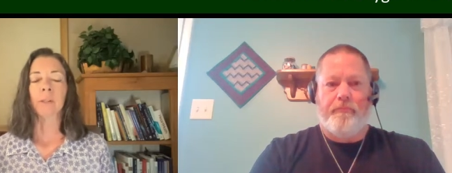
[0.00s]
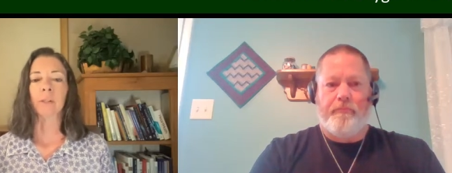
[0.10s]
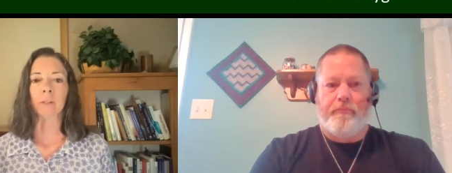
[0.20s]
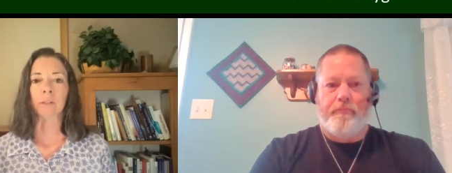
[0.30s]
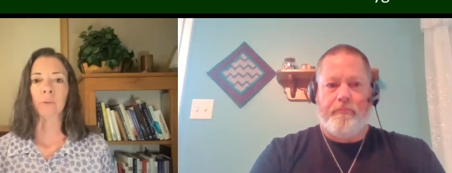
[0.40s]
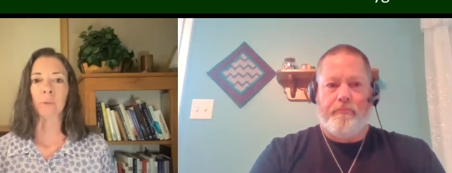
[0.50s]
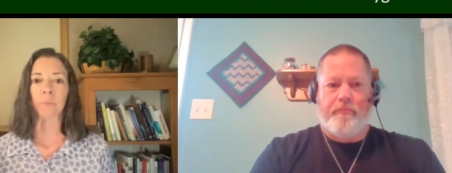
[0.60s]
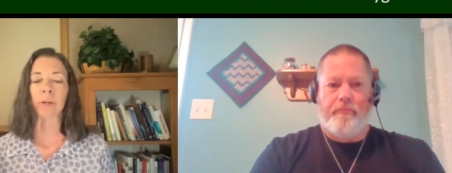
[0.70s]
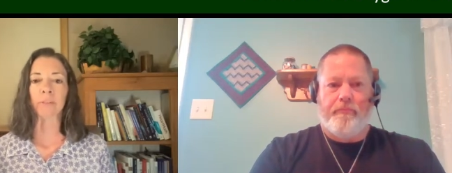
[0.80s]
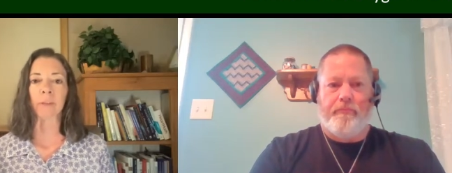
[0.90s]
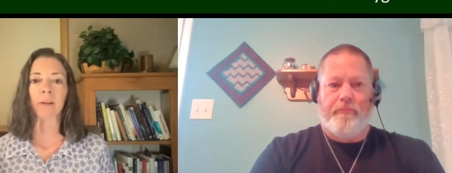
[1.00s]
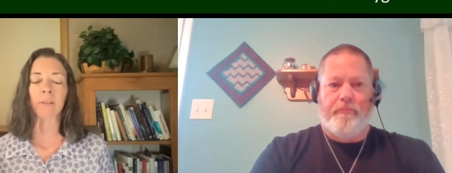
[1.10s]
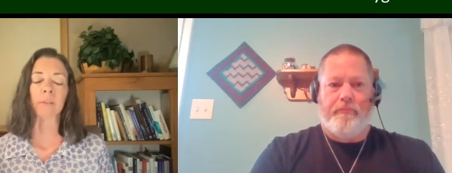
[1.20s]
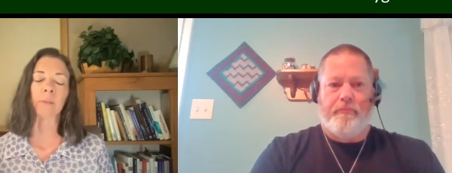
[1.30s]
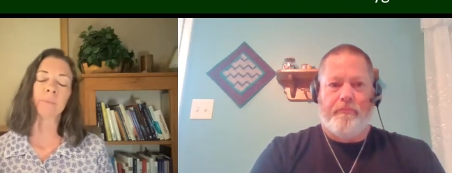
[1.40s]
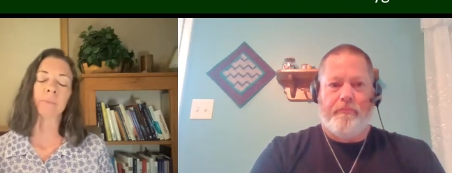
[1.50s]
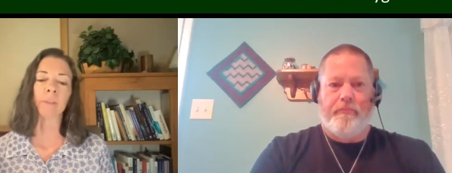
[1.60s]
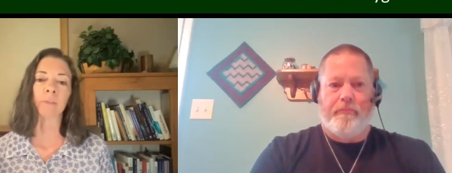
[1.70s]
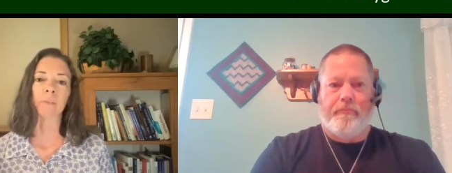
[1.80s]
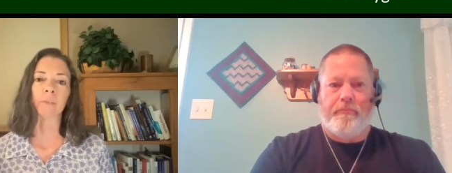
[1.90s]
Speaker 1: uh, if you embrace that. So
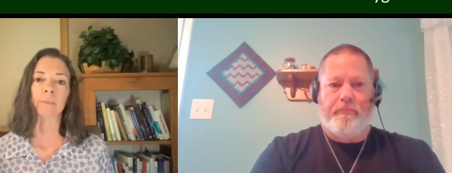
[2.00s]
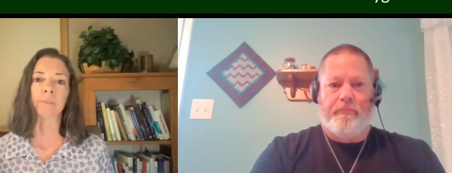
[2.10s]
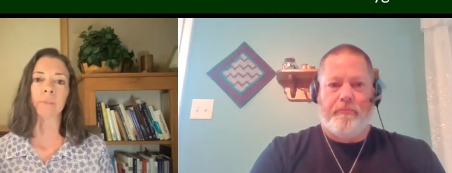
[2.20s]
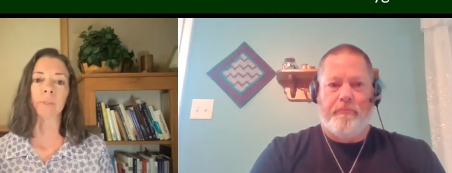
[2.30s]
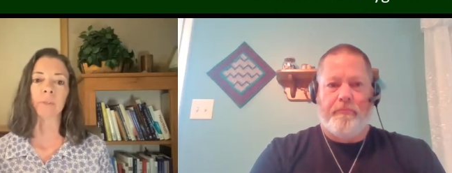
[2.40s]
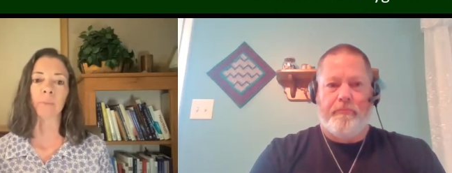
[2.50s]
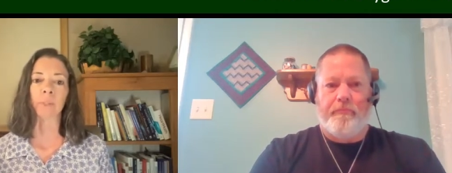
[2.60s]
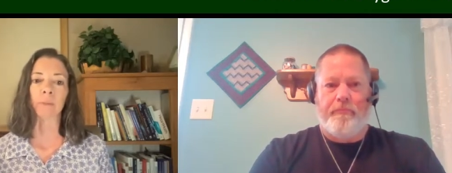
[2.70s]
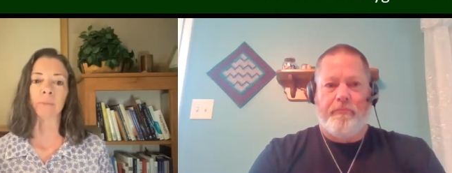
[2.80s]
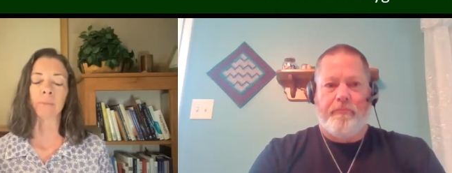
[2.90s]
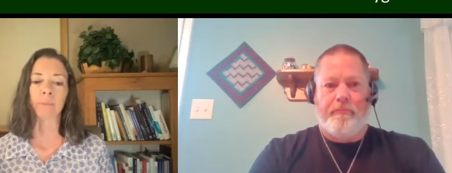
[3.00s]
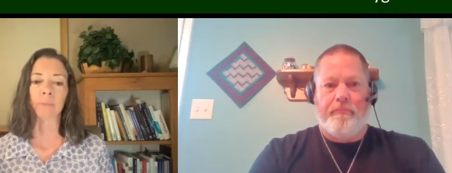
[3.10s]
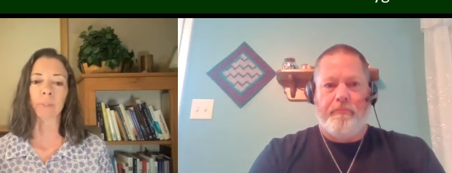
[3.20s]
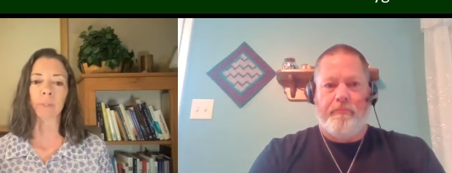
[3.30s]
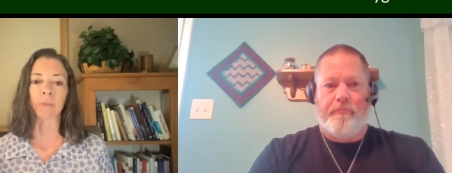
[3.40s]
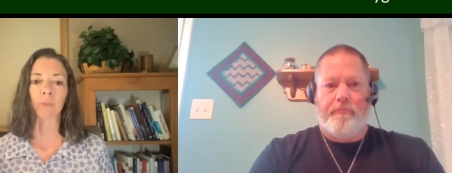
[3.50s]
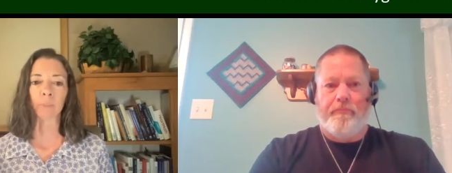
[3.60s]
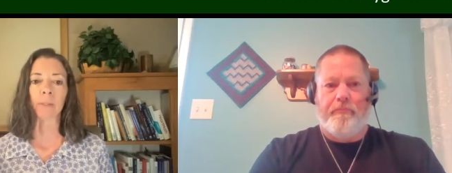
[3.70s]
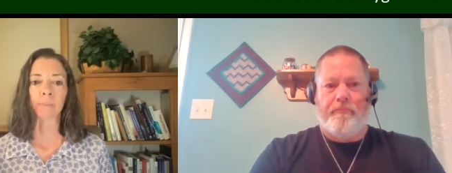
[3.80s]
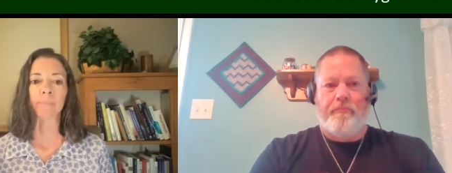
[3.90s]
that's, that's a big piece for
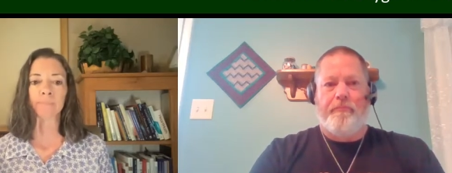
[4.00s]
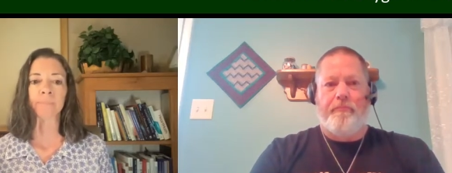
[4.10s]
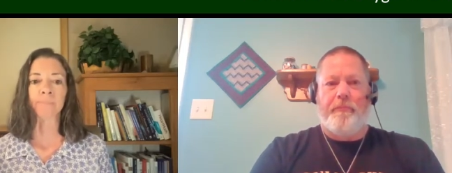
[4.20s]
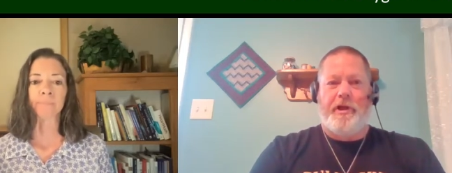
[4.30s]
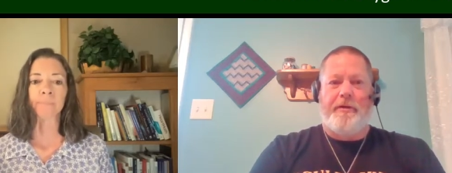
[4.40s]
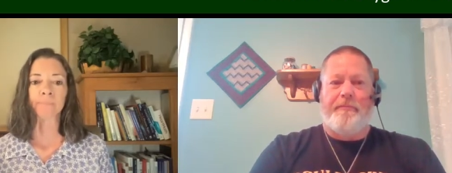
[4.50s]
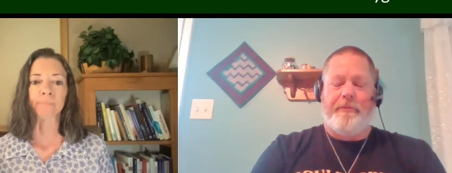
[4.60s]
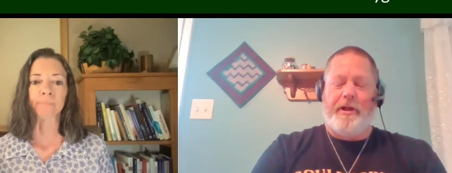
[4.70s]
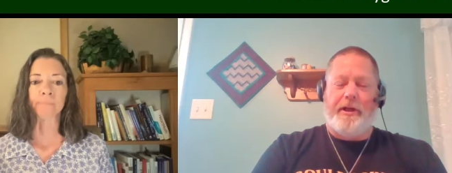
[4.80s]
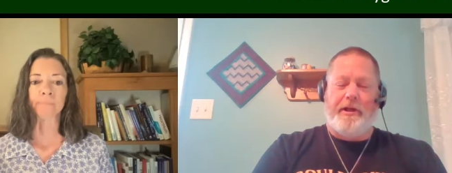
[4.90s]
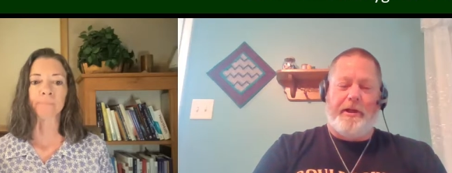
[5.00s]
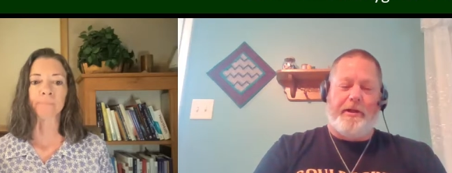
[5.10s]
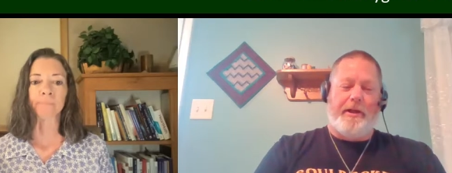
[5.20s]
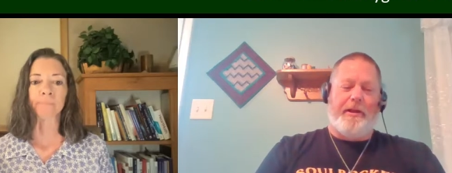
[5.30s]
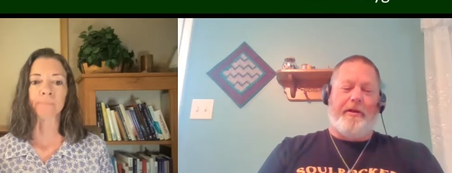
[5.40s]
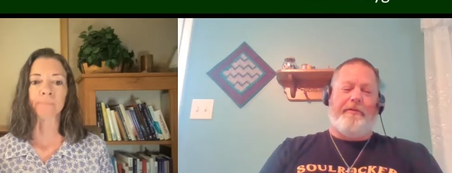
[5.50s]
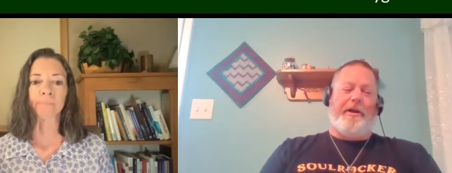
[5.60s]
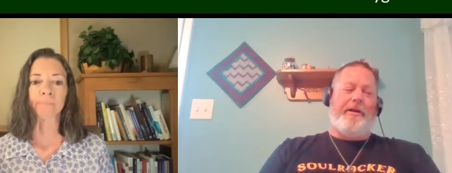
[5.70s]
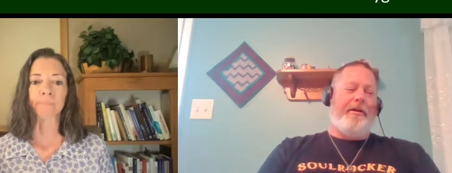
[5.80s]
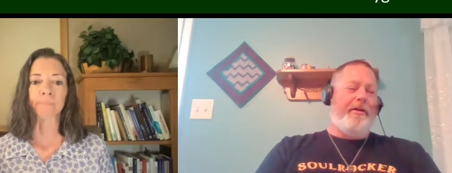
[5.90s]
me.
Speaker 2: Yeah. No, I, I
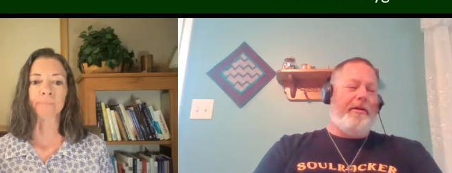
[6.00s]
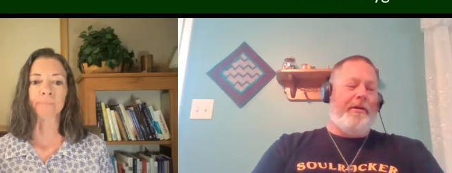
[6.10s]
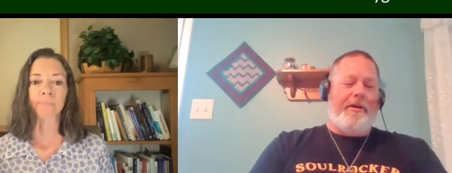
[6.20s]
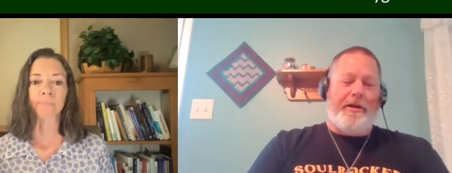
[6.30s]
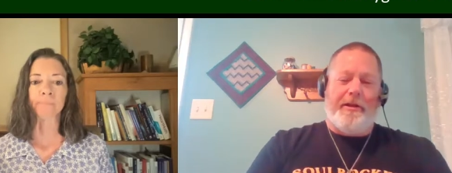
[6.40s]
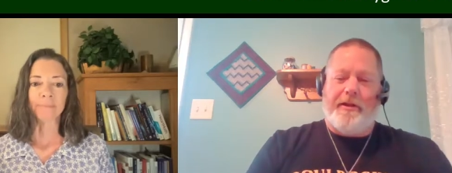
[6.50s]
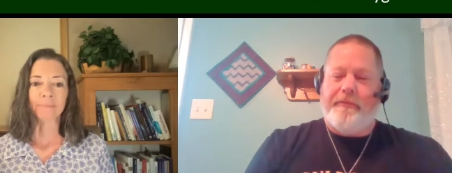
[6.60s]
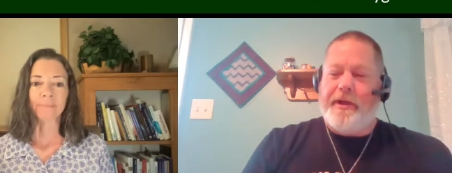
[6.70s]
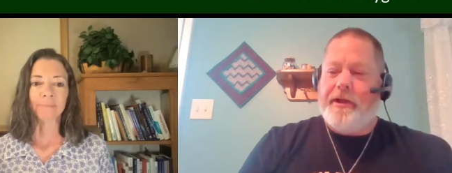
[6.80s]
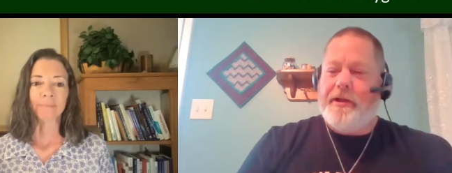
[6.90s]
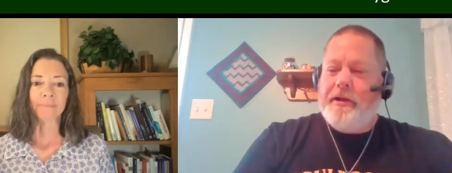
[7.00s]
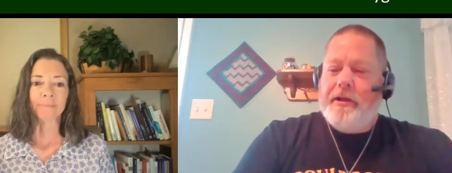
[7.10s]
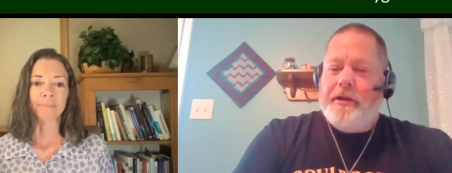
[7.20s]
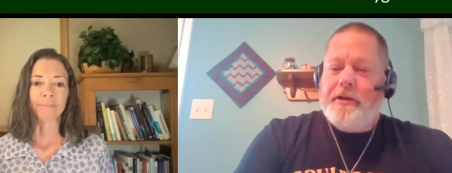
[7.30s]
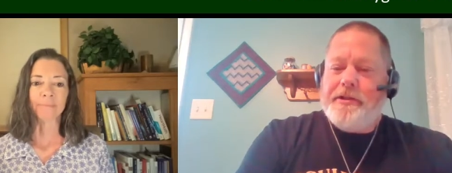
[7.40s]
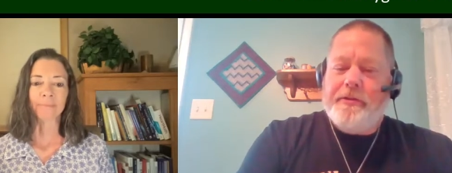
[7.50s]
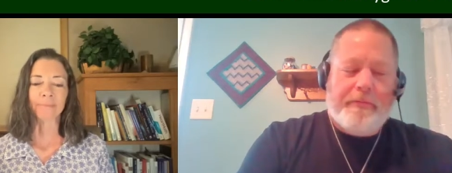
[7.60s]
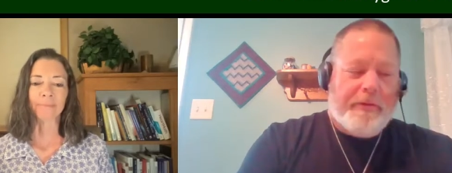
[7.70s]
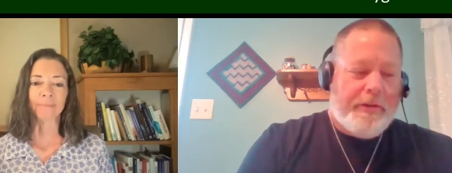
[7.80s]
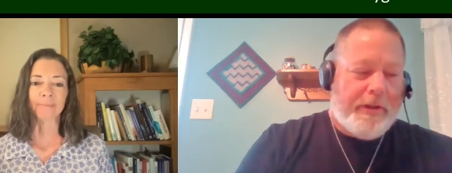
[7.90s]
love that. I love that.
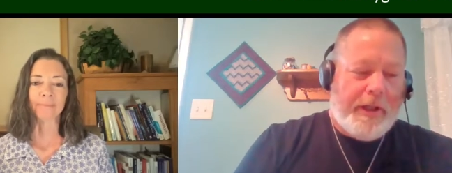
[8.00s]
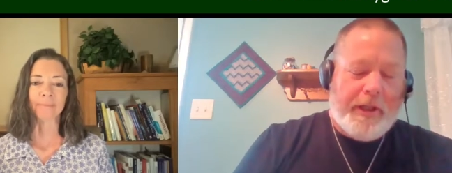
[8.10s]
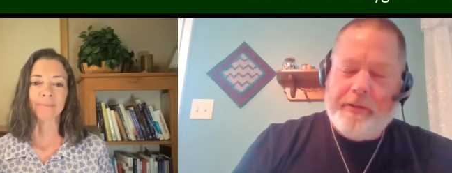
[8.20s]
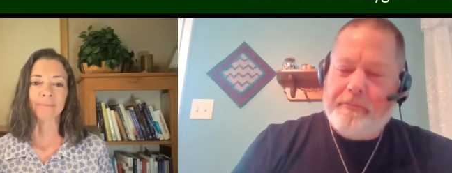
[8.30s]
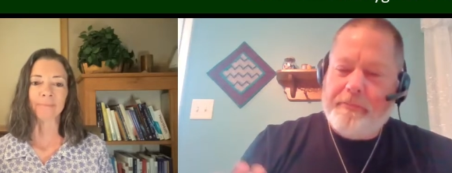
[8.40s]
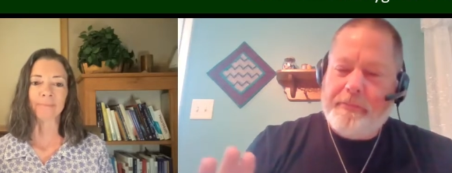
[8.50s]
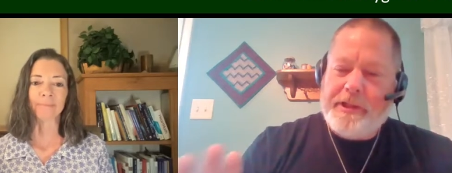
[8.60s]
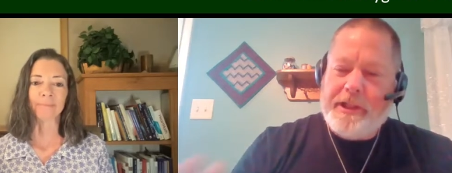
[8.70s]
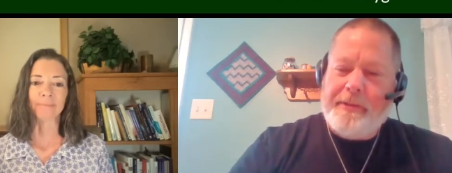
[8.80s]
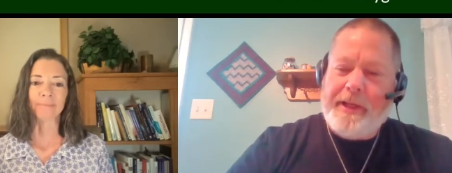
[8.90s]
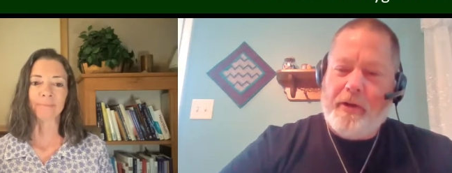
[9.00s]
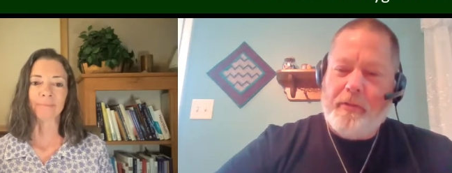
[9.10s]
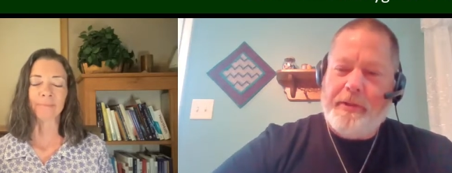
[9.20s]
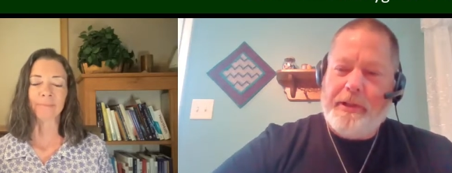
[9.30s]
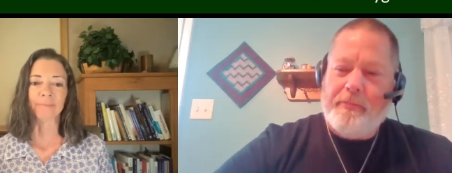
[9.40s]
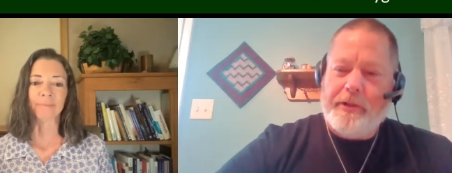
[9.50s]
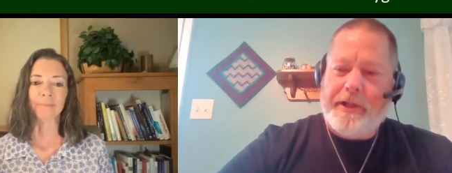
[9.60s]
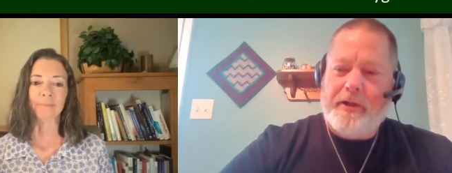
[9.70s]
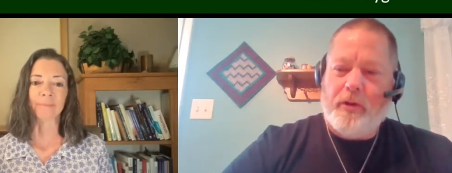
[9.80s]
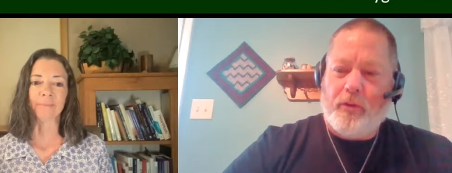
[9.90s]
So, um, Tammy, how do
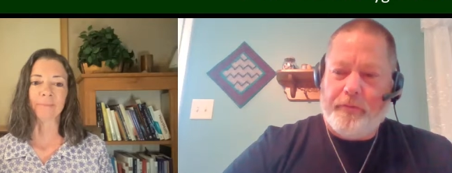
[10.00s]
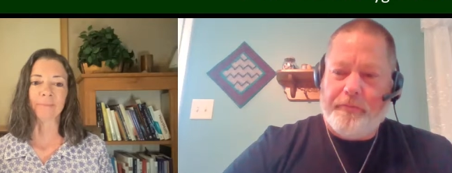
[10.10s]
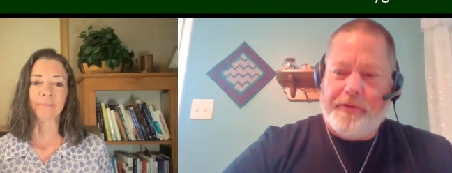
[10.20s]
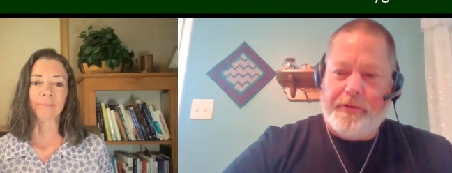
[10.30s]
people get a hold of